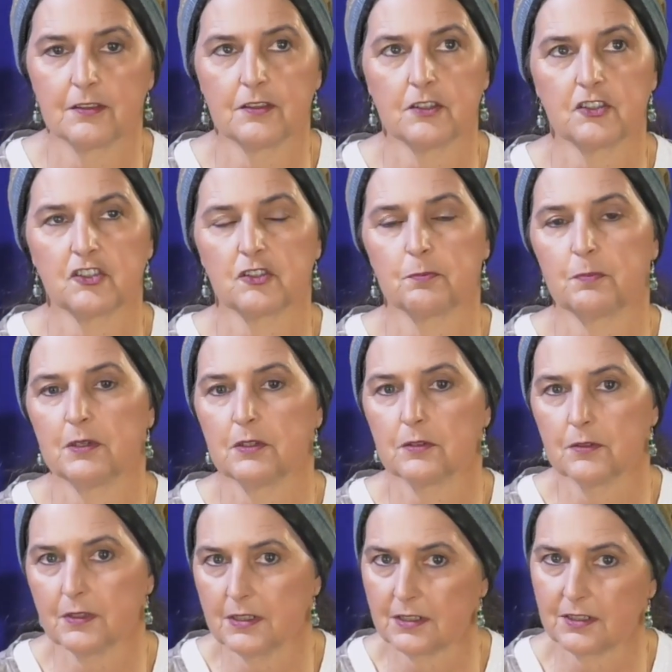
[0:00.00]
the
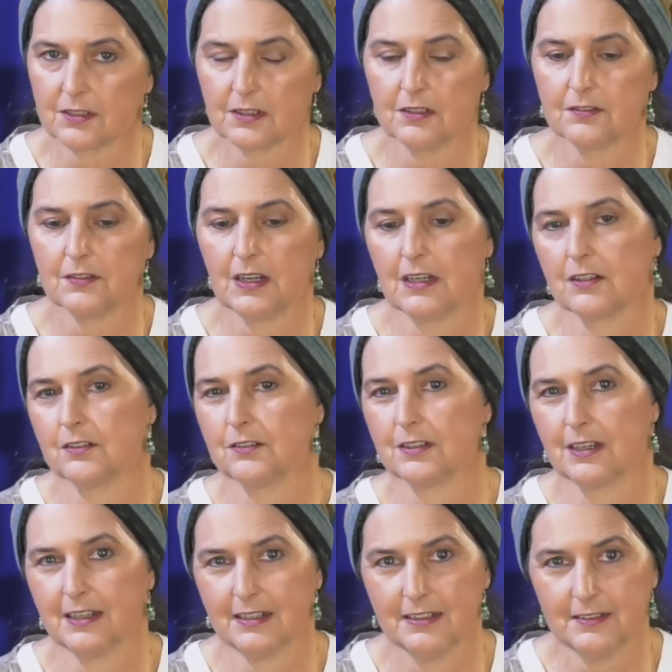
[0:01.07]
spirits of
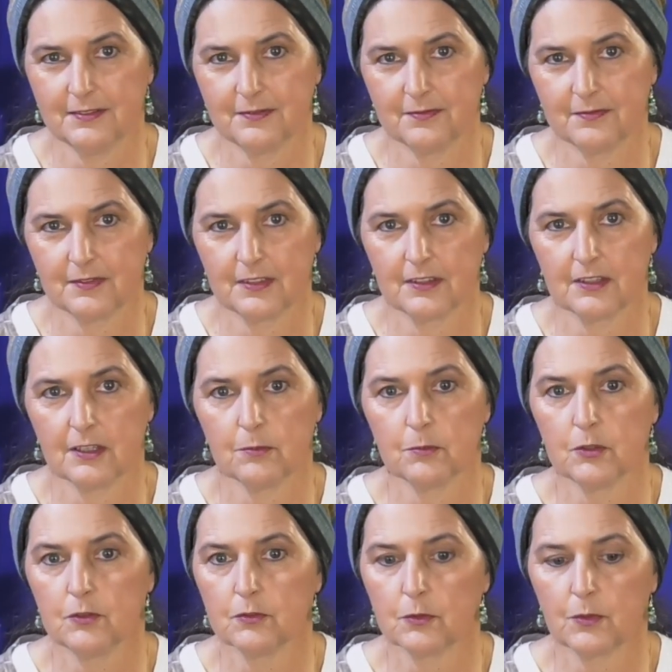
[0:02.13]
Adonai that
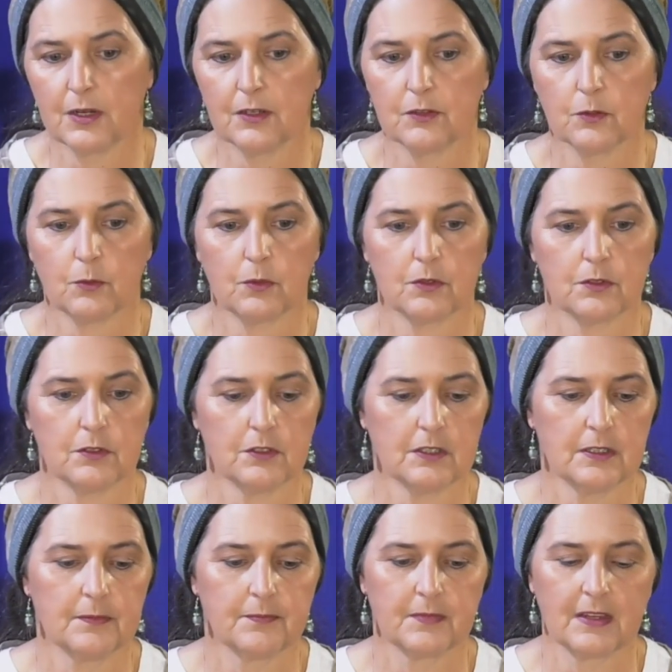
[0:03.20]
move around the
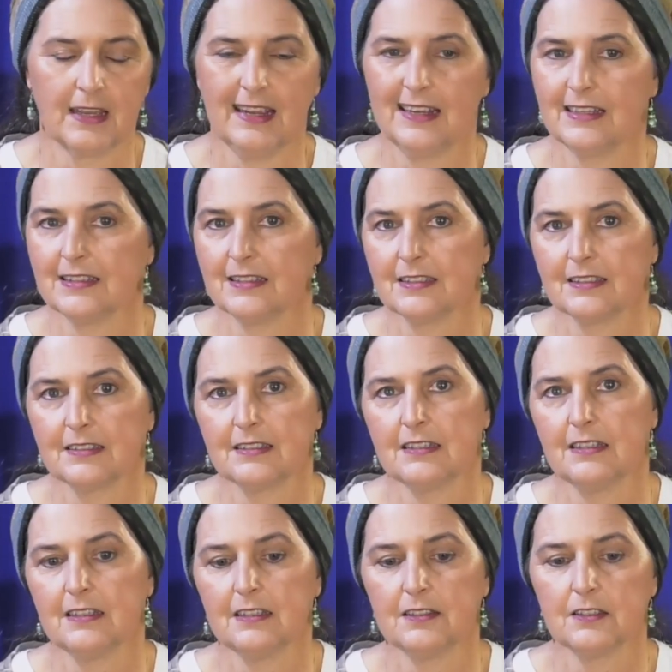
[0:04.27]
world, and the
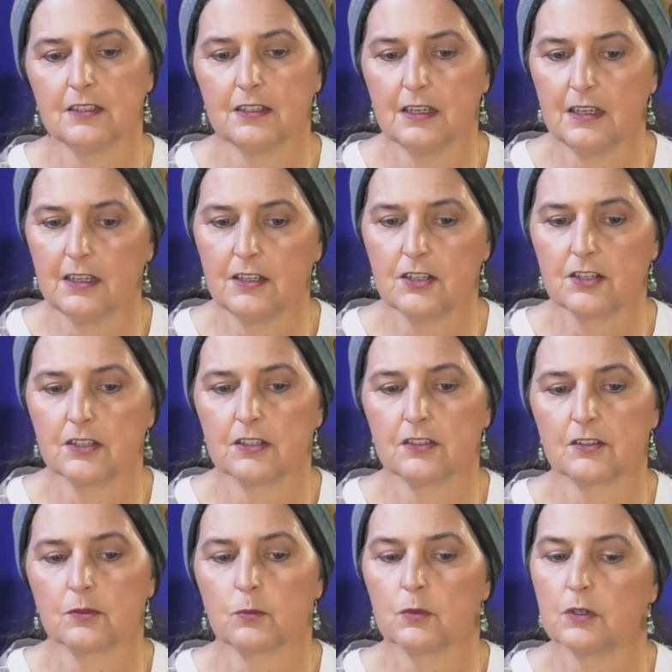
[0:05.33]
sea, the
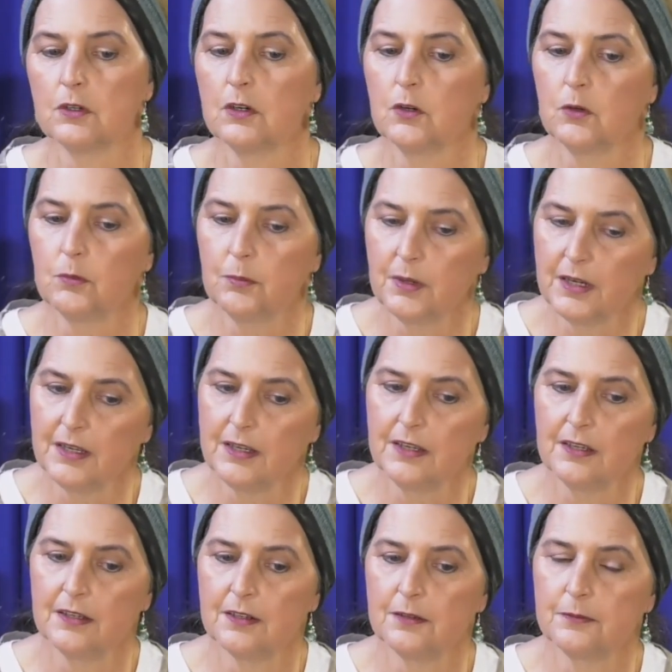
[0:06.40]
nations, will obey
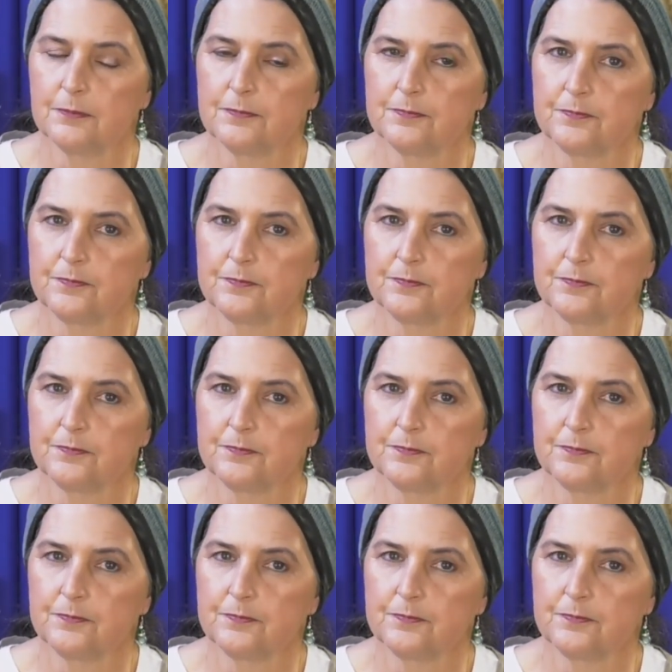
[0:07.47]
him.